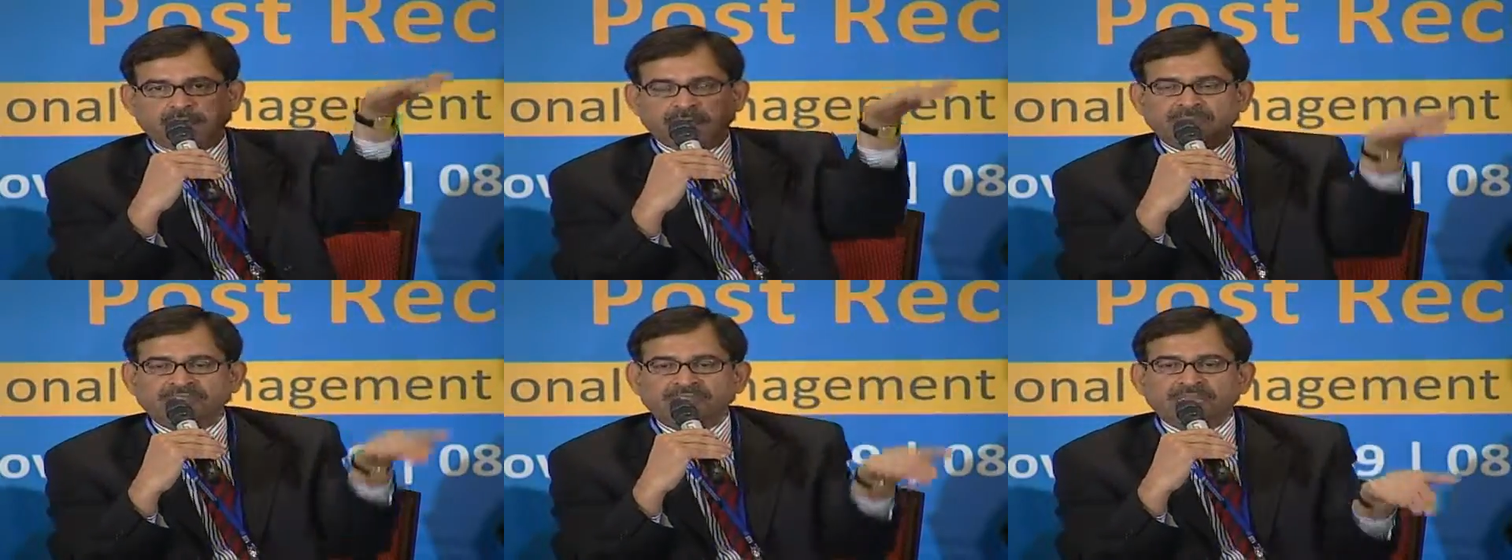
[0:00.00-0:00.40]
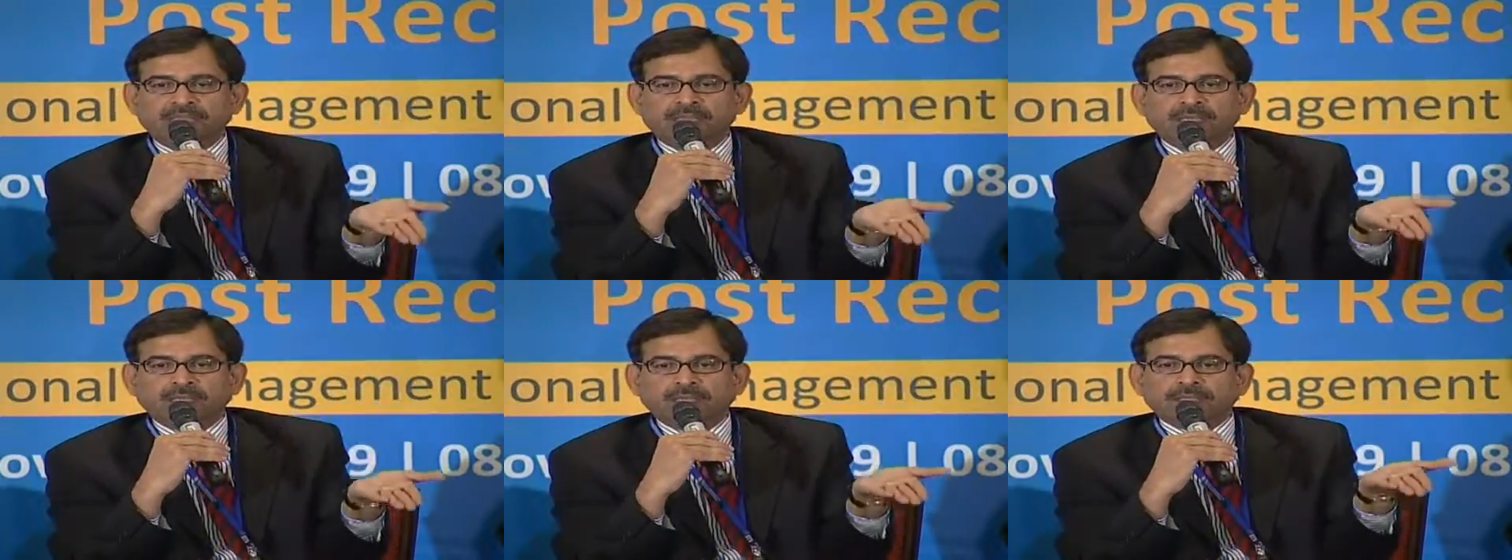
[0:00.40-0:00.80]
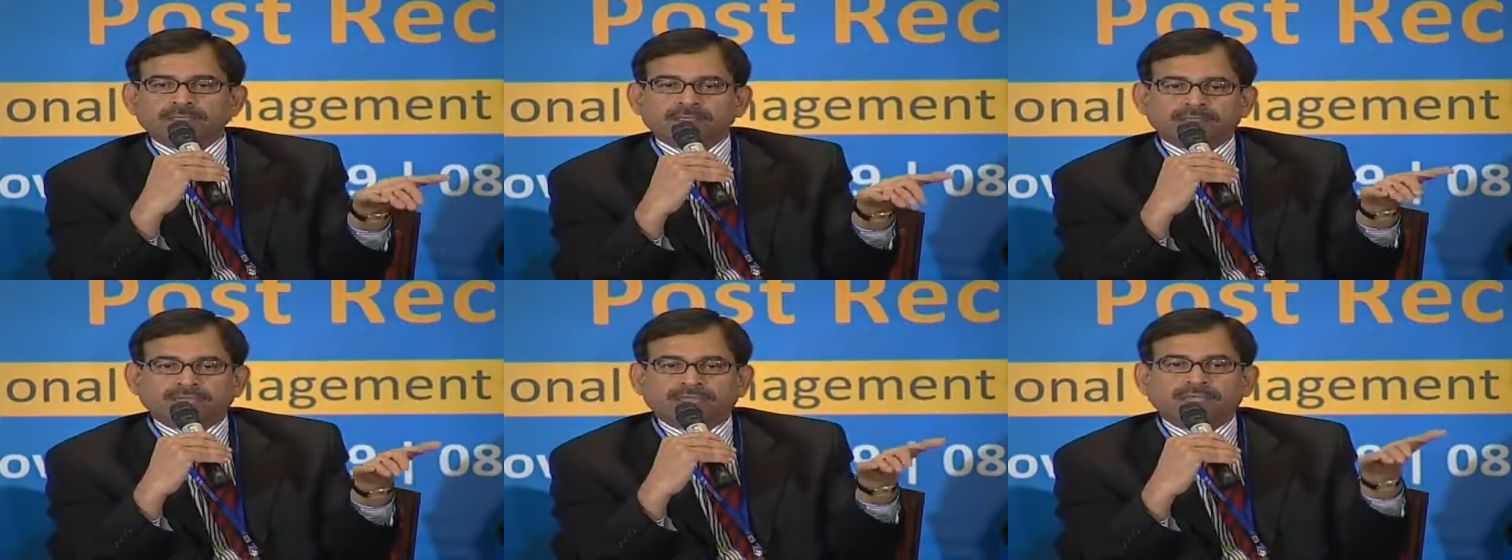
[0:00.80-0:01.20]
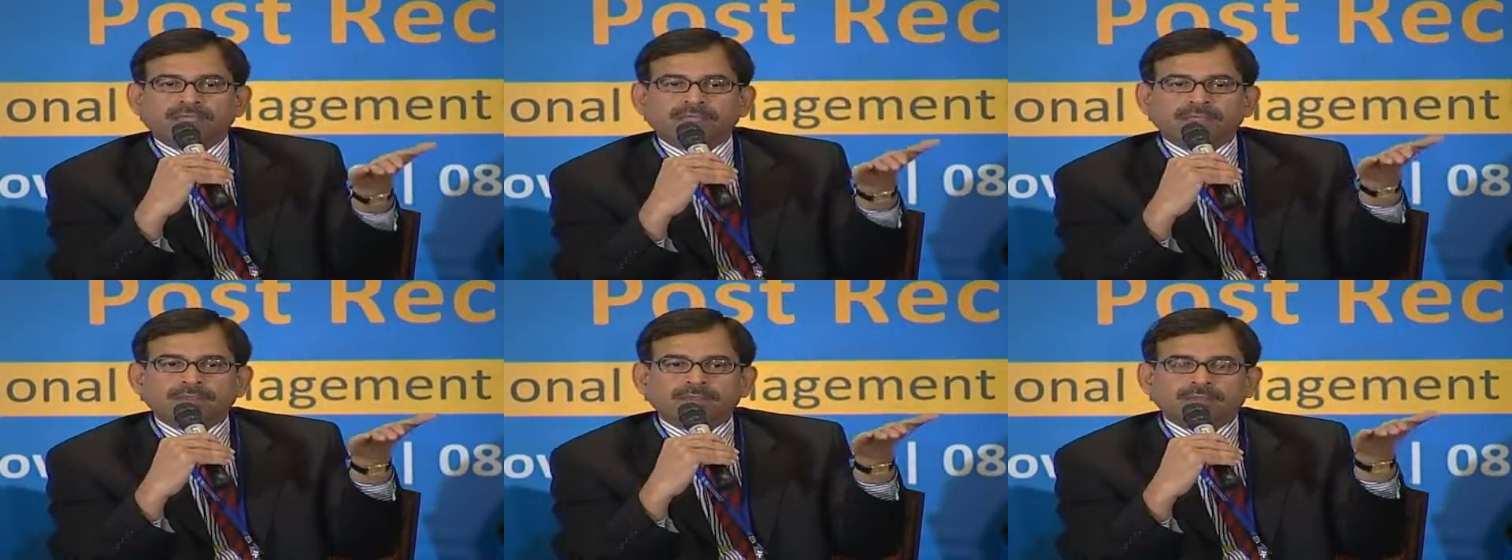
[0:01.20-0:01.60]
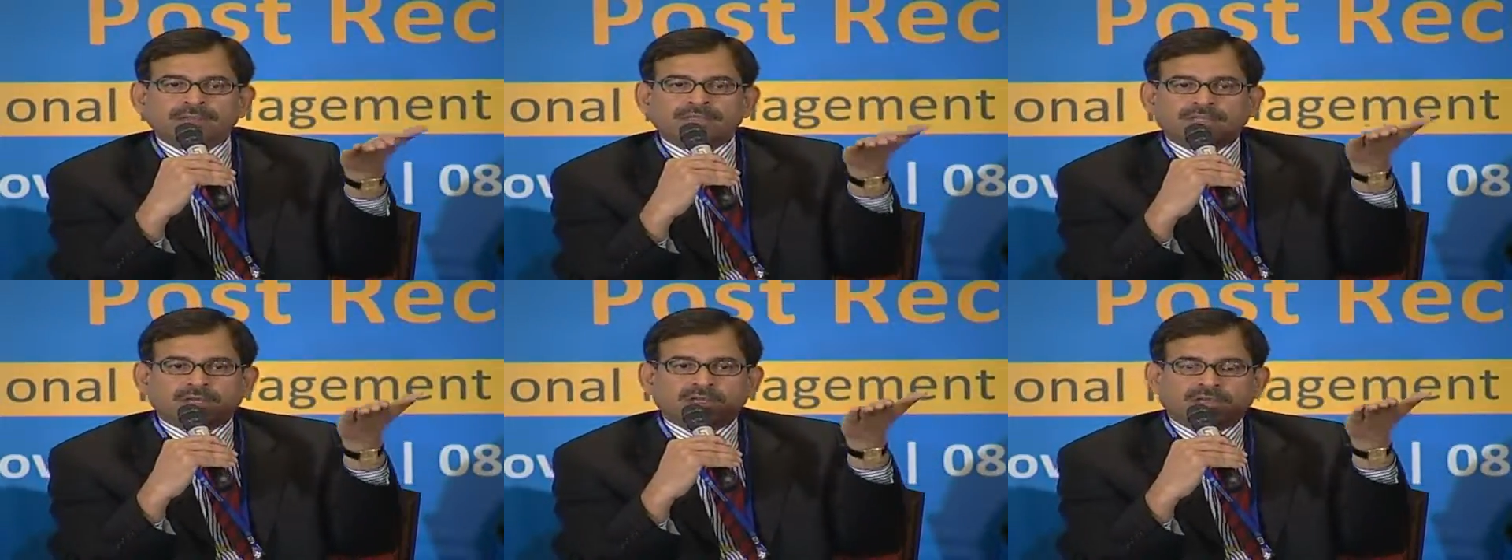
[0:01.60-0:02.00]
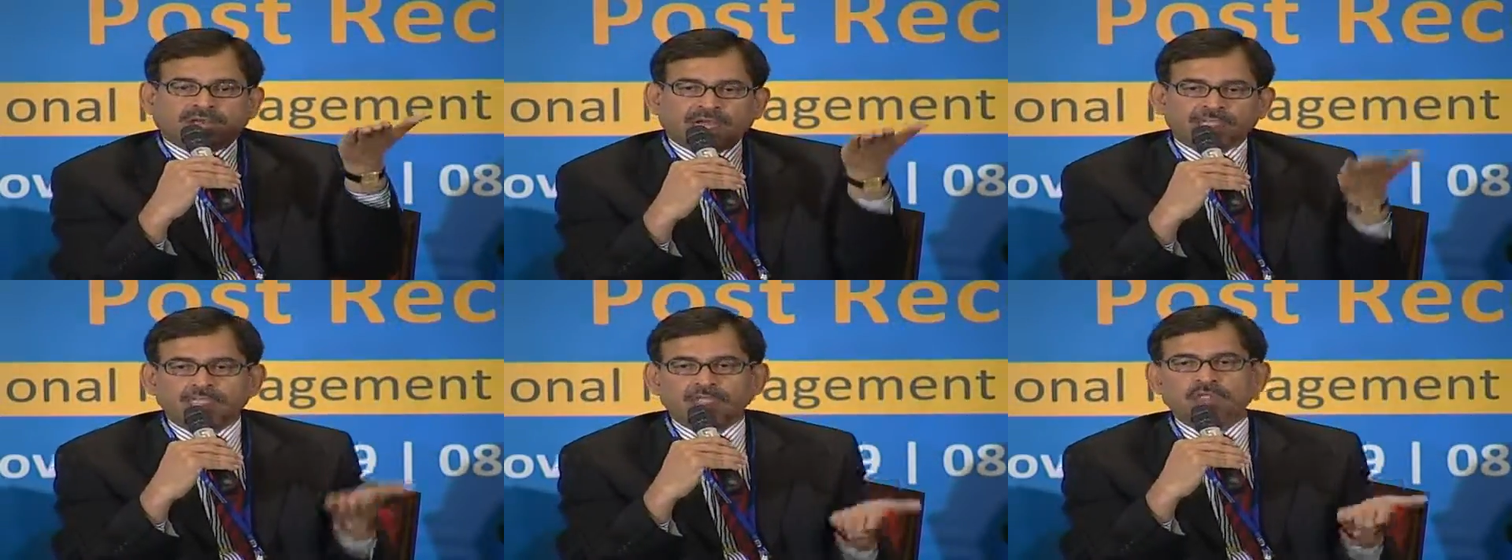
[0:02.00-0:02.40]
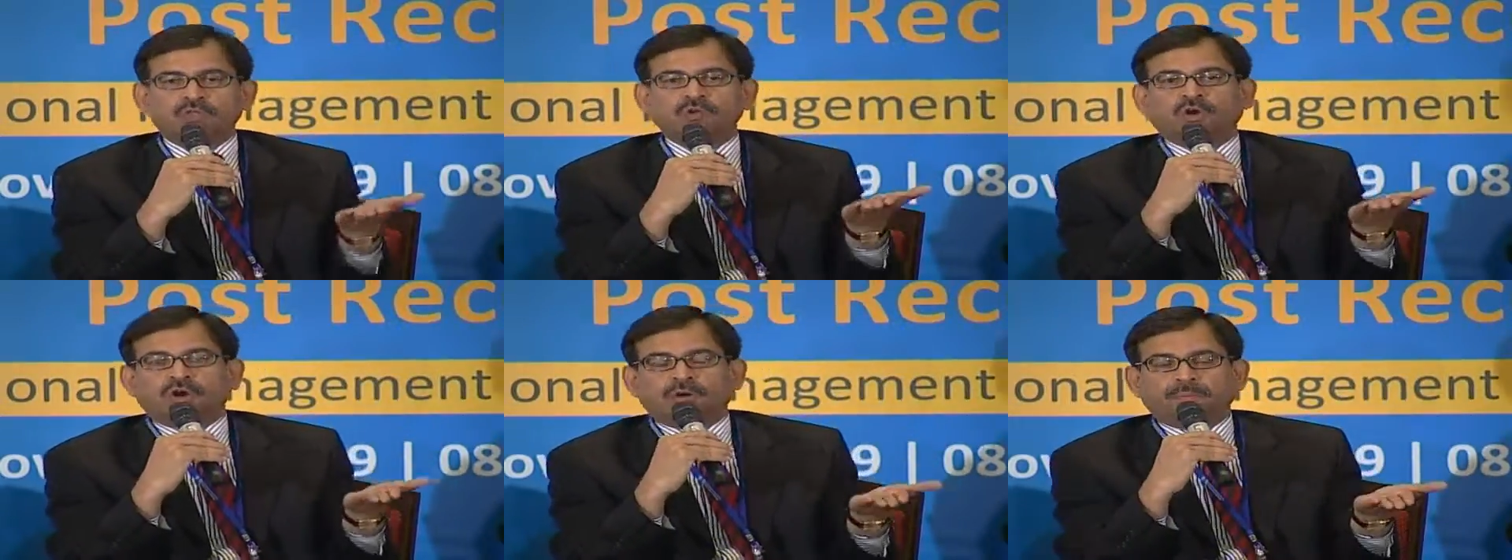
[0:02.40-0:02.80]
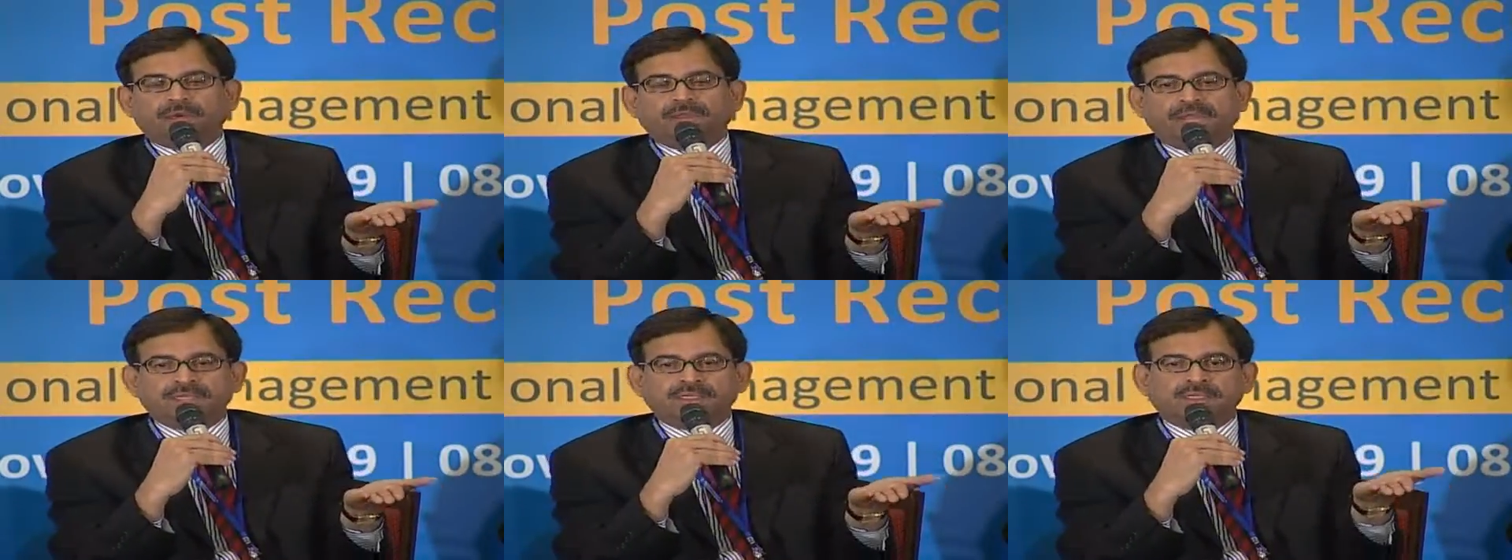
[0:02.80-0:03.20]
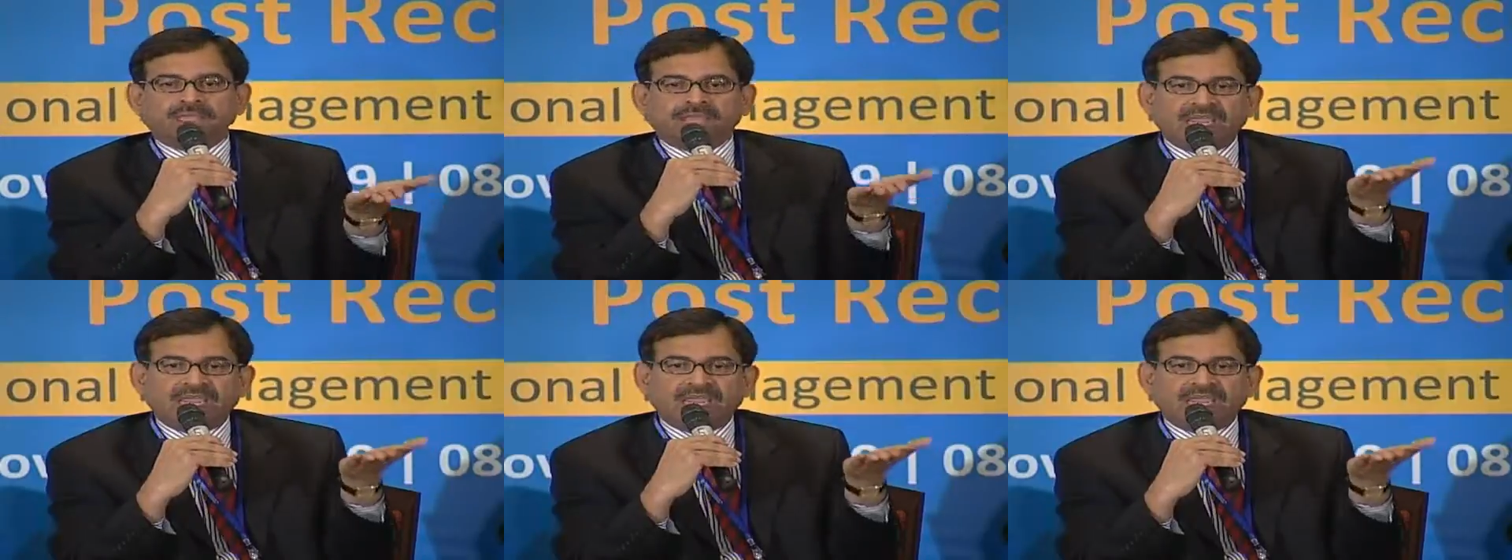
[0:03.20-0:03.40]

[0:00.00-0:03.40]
Meaning they continue to operate